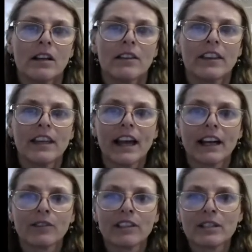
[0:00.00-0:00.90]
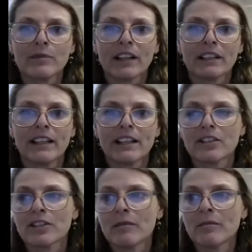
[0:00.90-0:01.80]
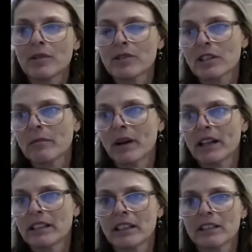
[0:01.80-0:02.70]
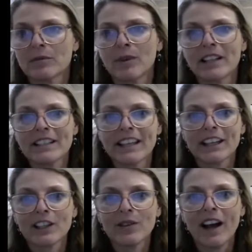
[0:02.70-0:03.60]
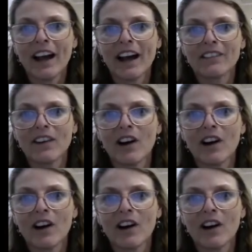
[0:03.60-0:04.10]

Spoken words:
the eccrine sweat glands are the most abundant ones that you have